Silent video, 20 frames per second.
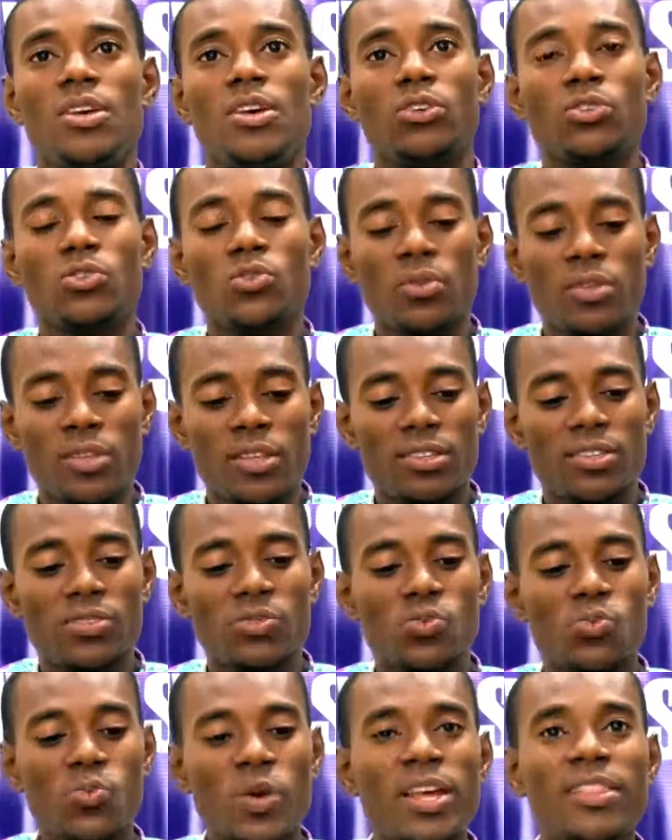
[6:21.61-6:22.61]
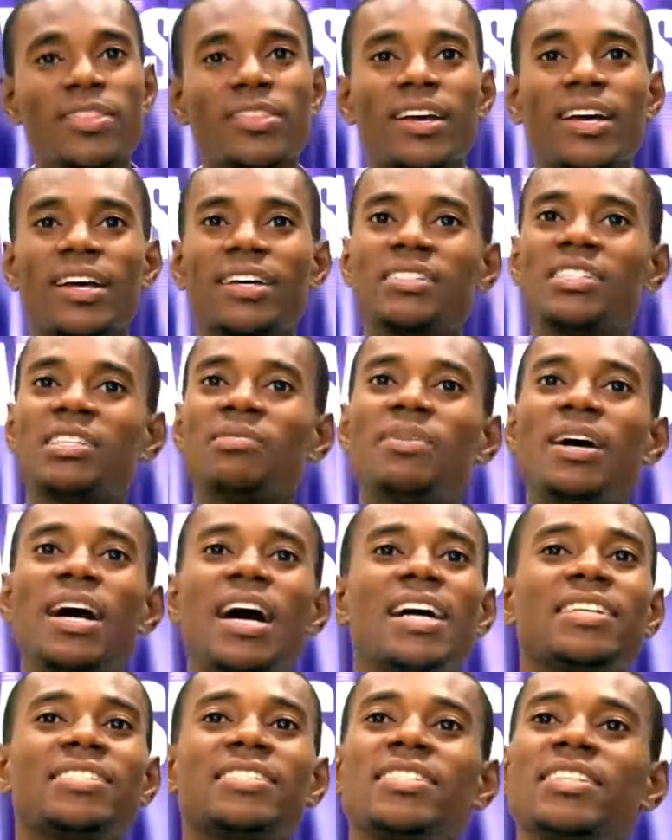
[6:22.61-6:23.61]
So this is when the customer
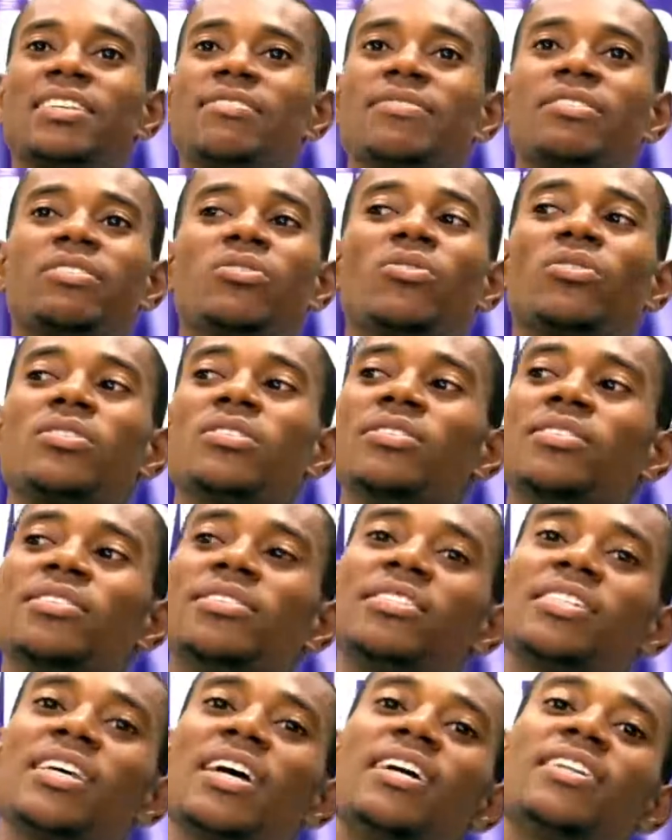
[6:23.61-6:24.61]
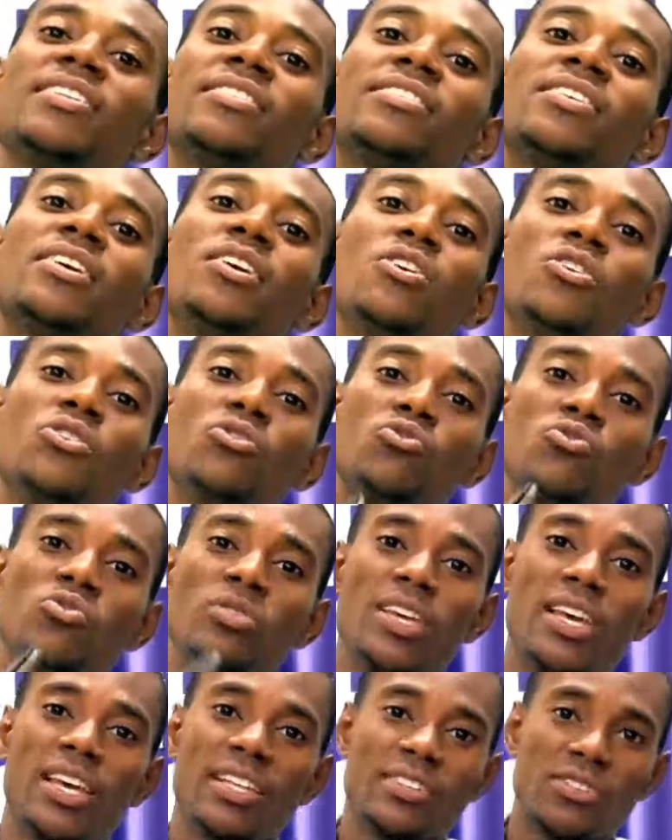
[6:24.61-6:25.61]
hasn't even gotten the chance to
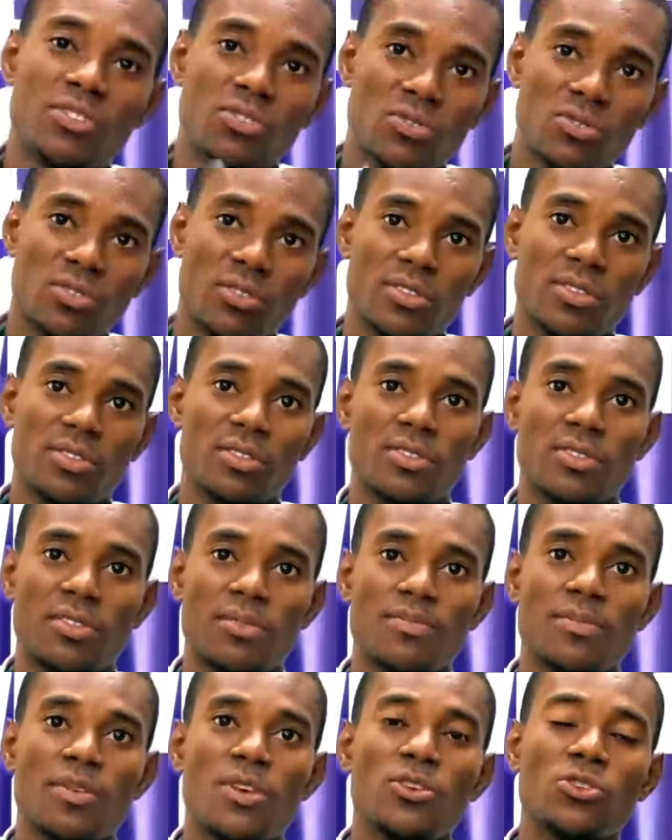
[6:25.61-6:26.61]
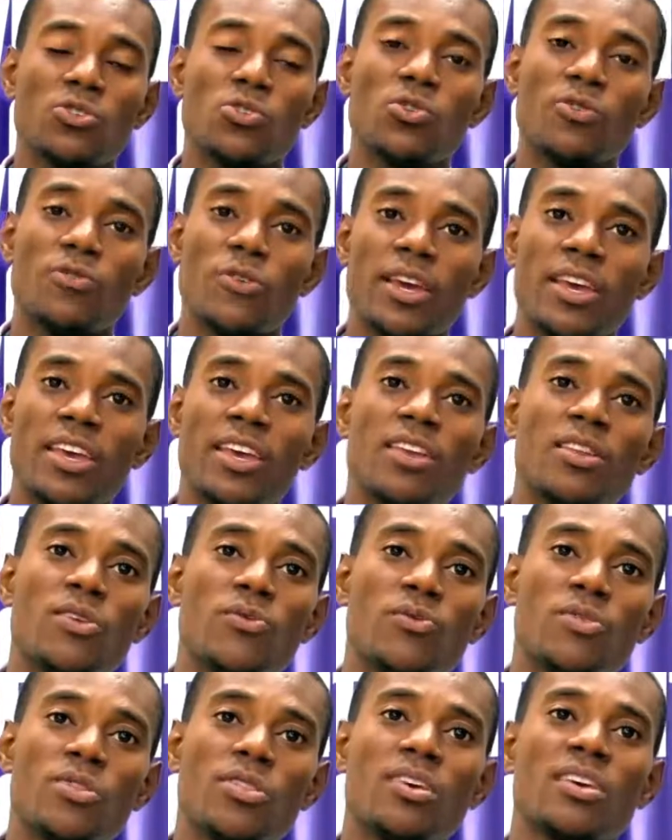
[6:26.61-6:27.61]
get into the system. So
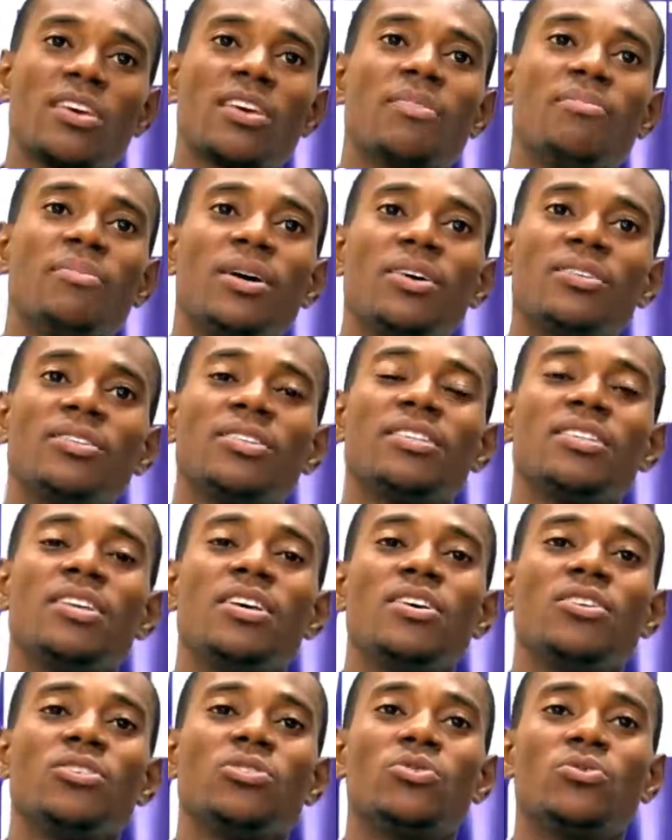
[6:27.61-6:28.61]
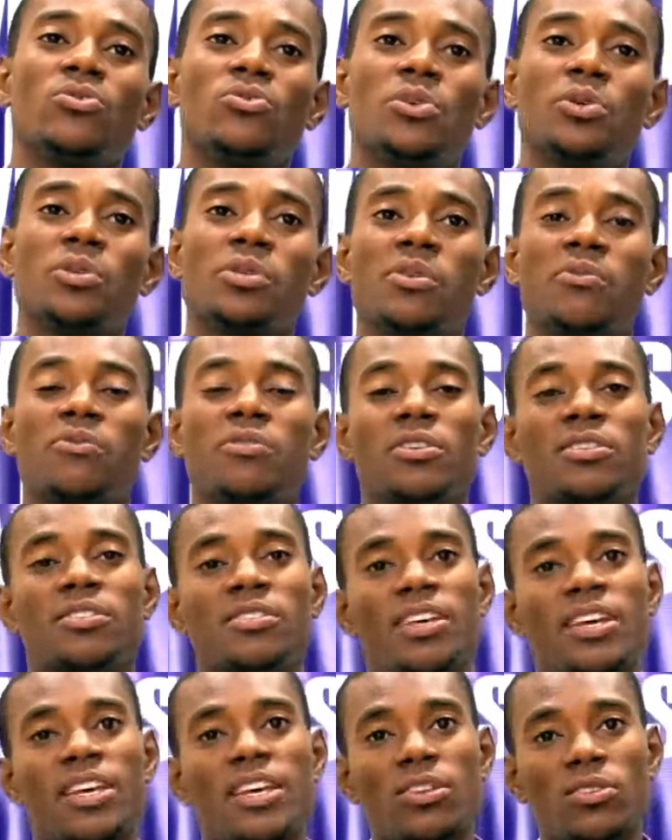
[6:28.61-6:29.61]
if you think about it, so for instance, if it's in
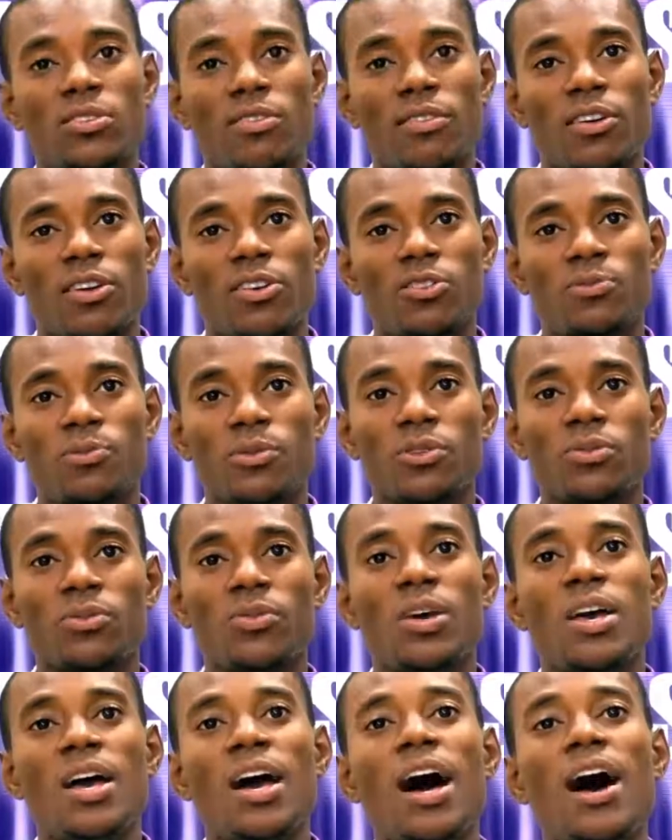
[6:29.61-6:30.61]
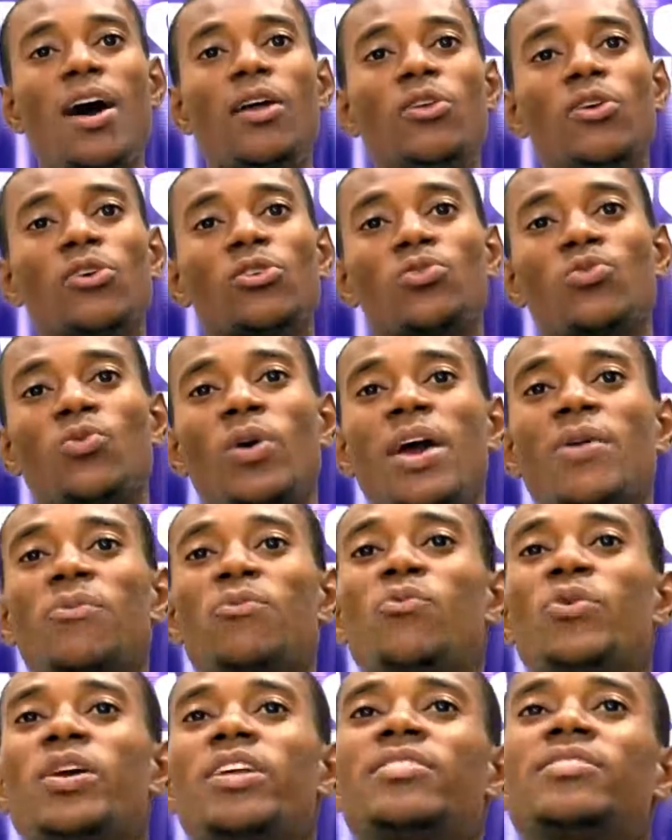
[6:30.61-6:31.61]
the case of the hospital, how long do I
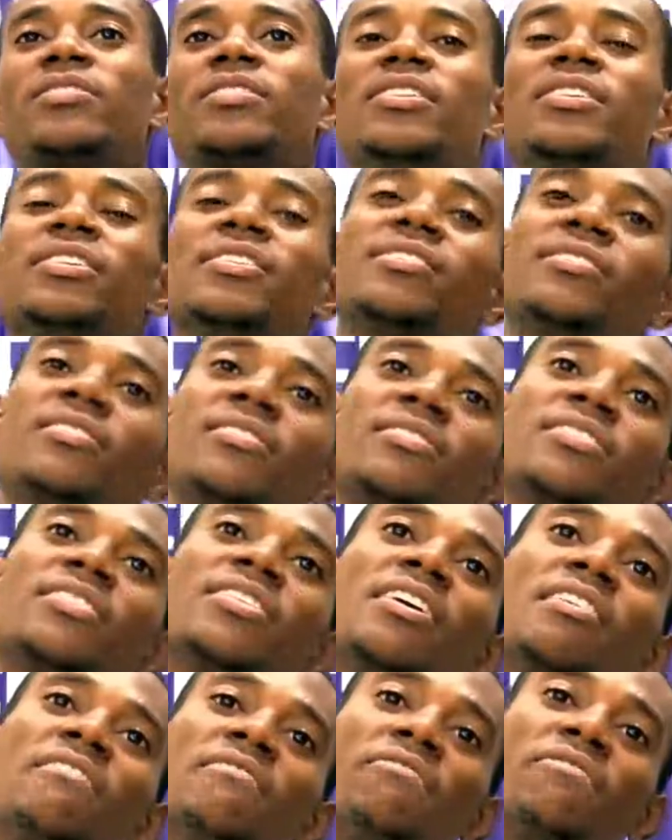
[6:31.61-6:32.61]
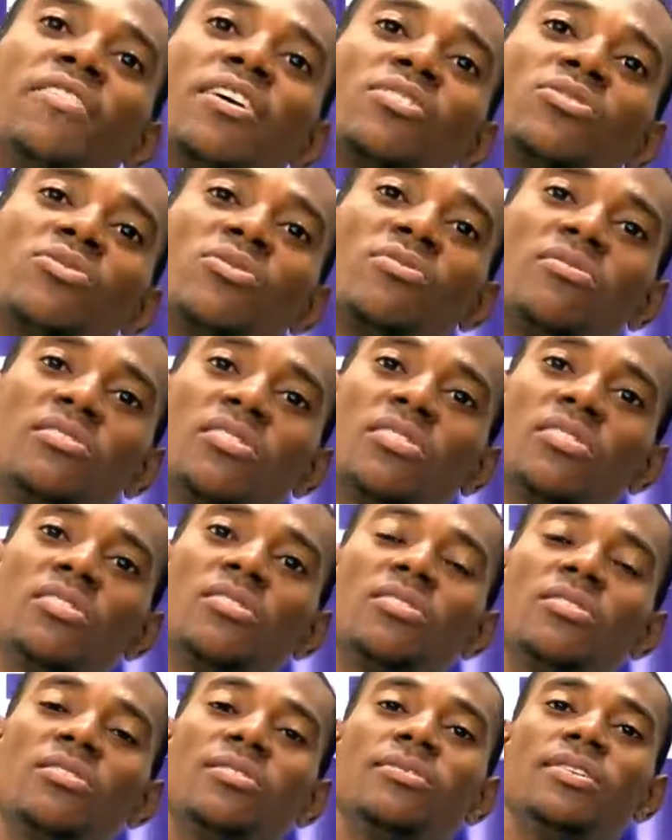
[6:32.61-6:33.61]
wait sitting in front of
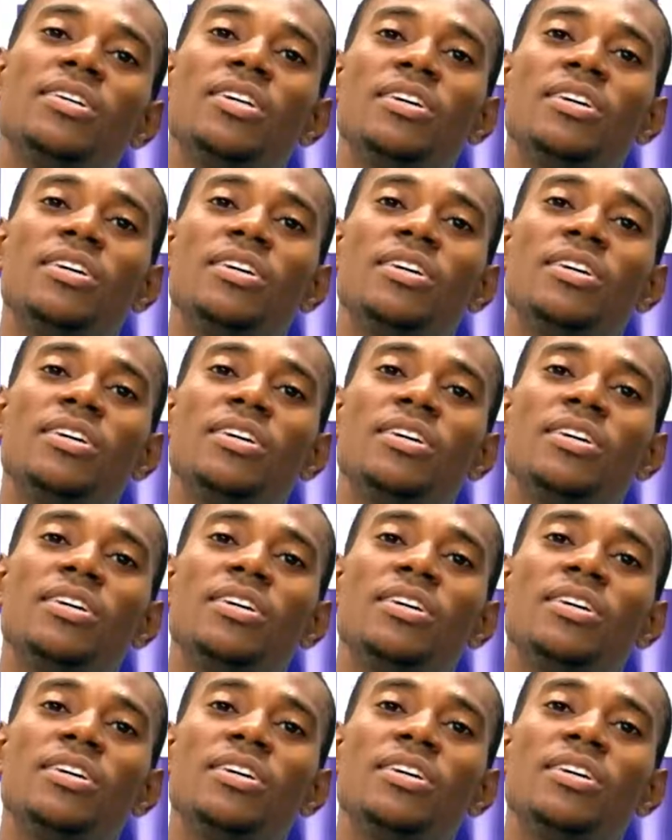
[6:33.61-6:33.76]
the